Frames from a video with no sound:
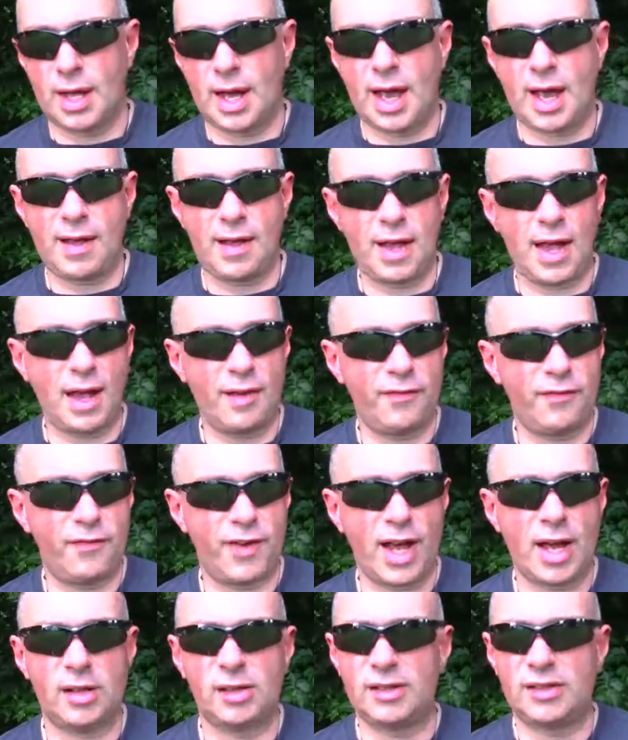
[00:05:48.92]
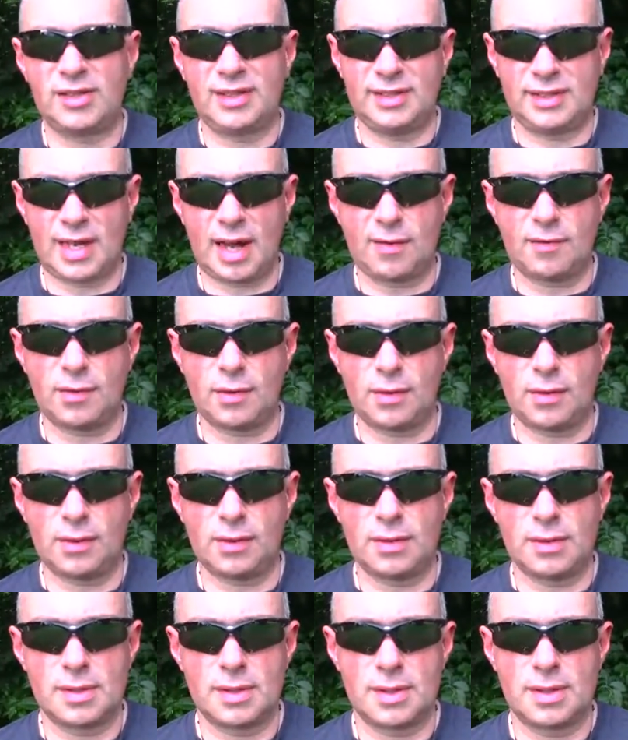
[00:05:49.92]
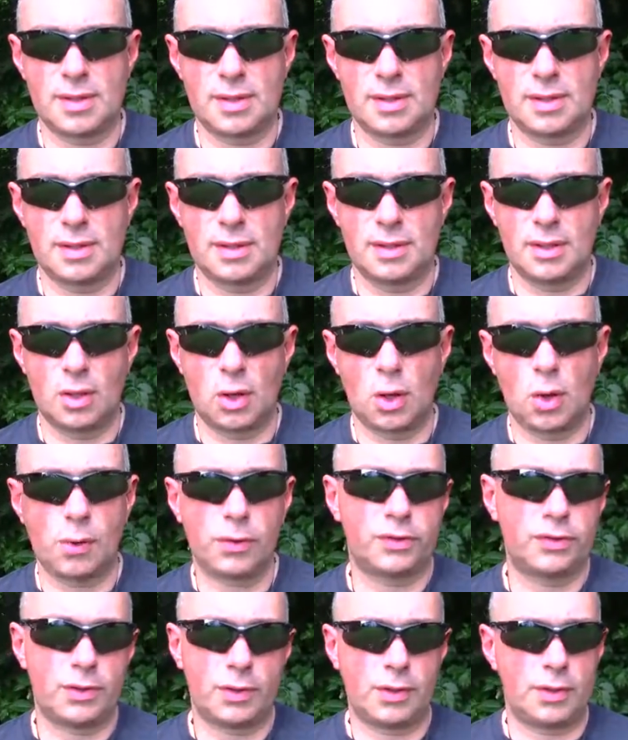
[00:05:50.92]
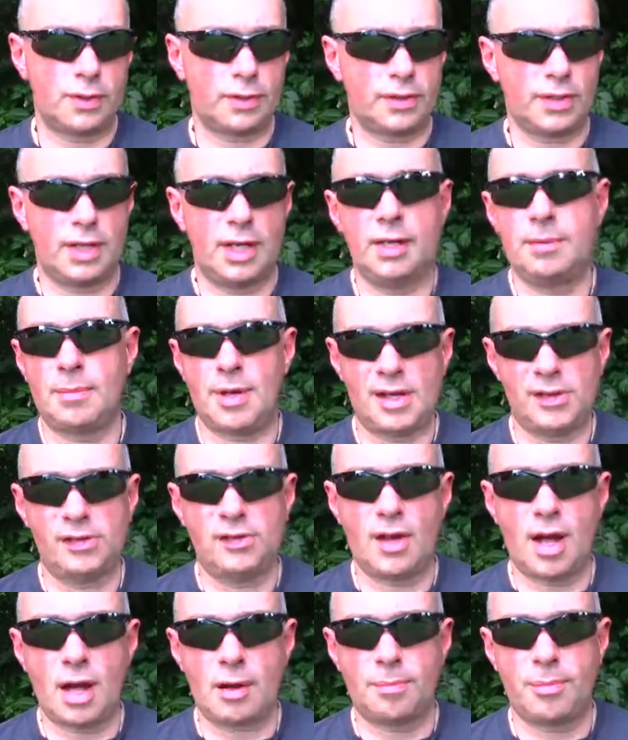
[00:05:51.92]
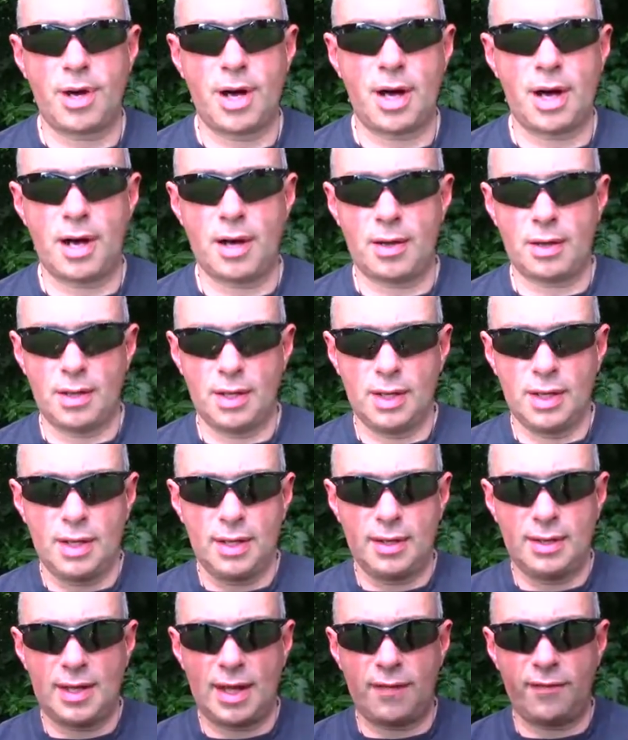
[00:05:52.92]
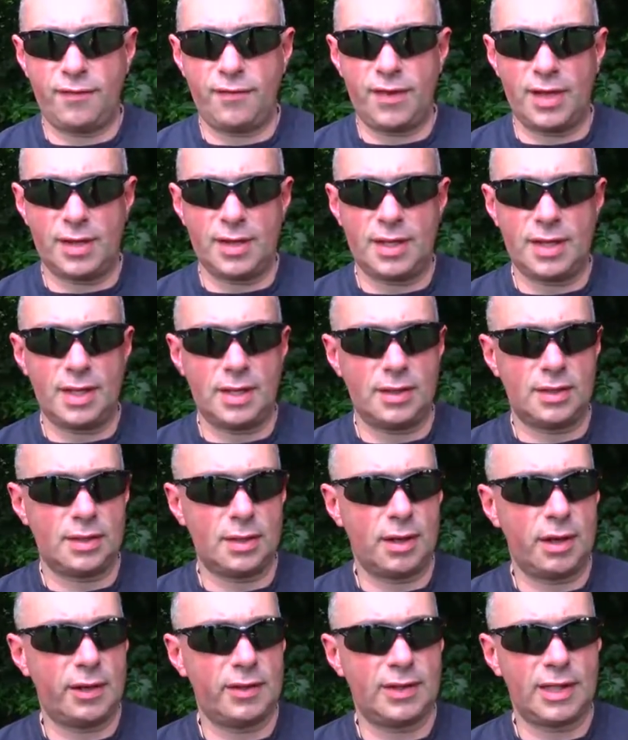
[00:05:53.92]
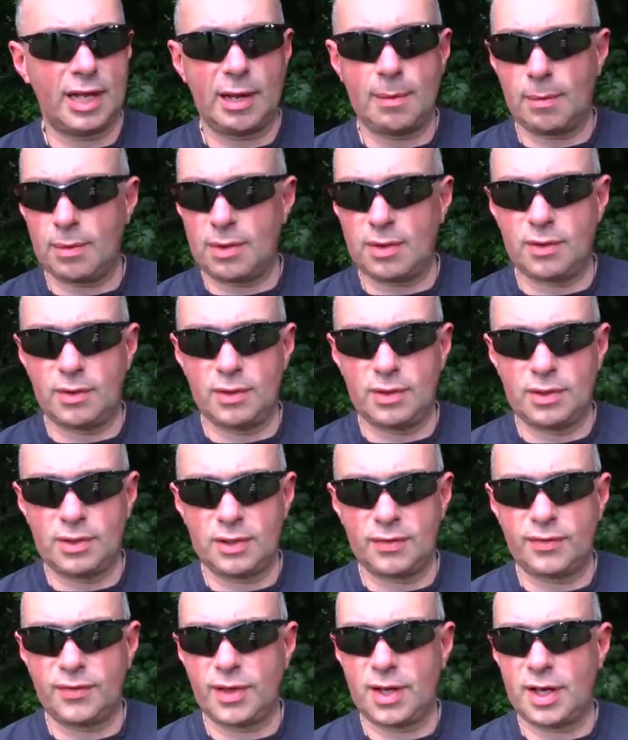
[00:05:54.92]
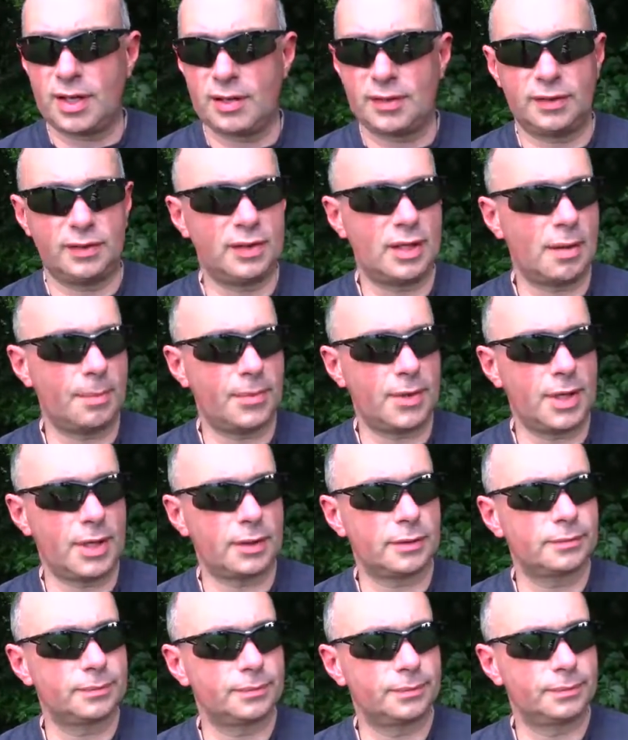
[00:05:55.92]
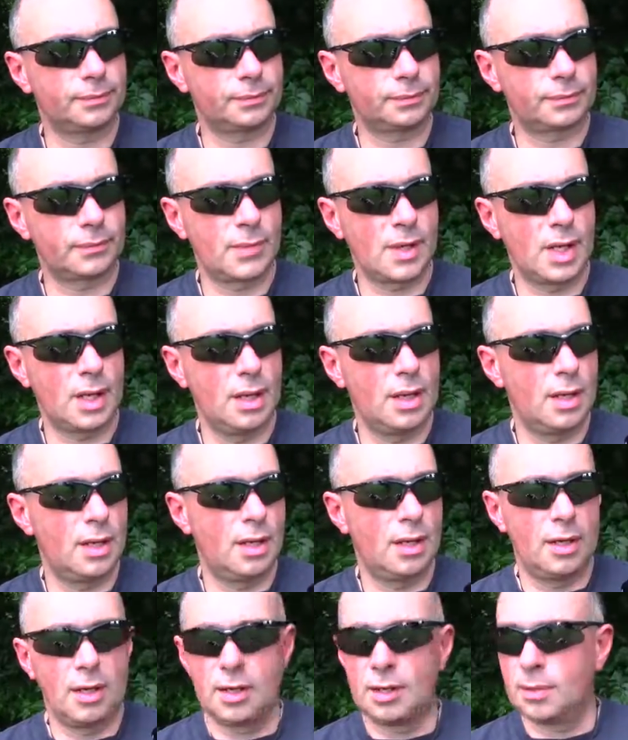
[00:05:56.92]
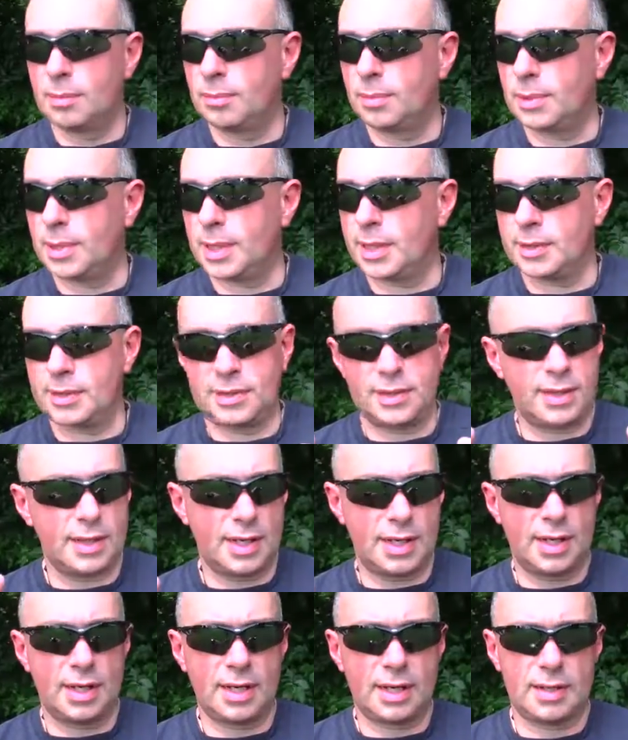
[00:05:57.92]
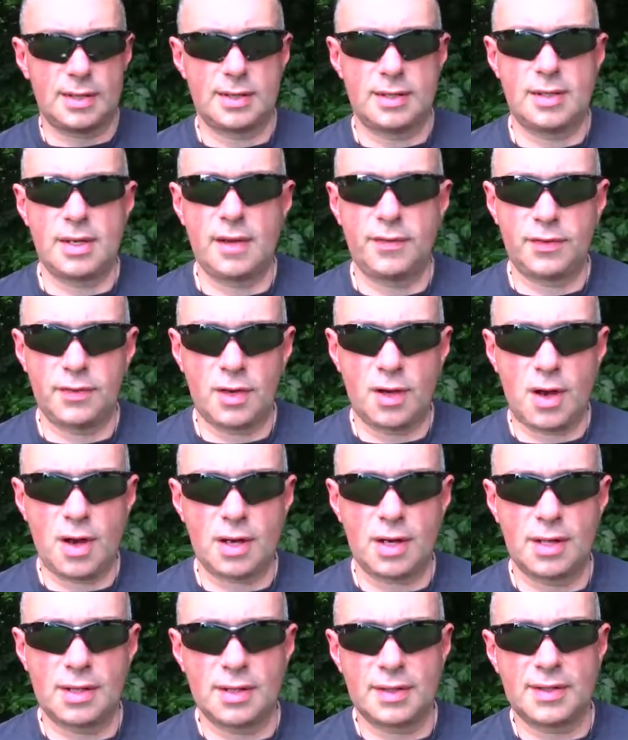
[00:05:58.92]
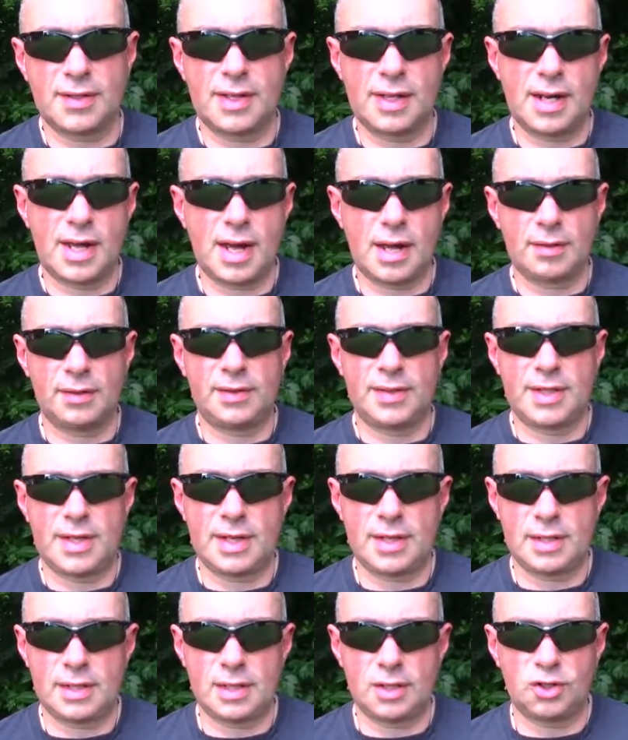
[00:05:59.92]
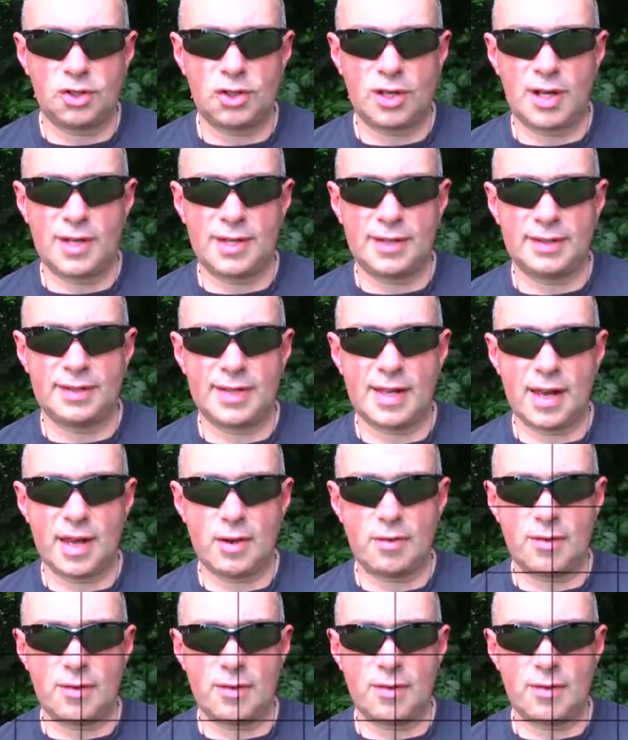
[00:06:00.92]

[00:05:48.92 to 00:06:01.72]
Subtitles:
I found several holsters in my stockpile that fit these, so I was able to find something. But enough talking, let's get out and shine this light